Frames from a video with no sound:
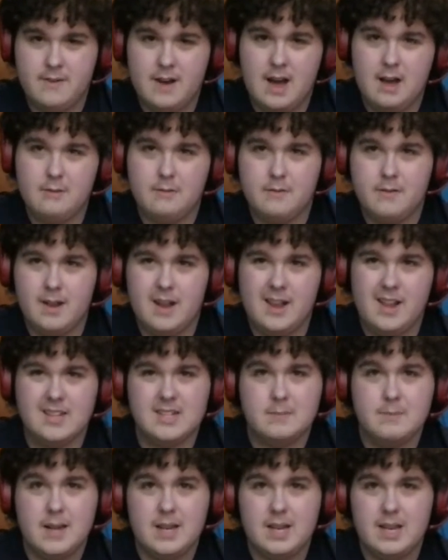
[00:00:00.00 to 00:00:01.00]
I feel like that's
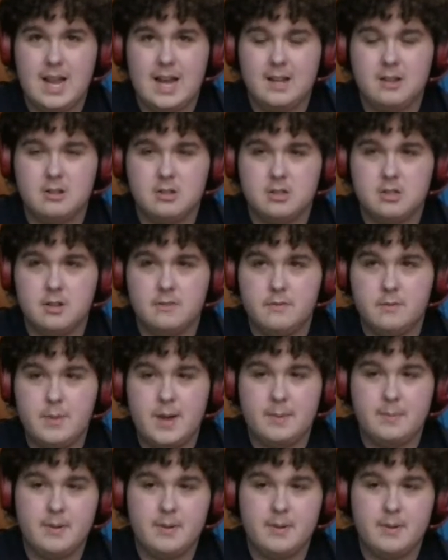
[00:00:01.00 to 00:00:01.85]
a bit lackluster for me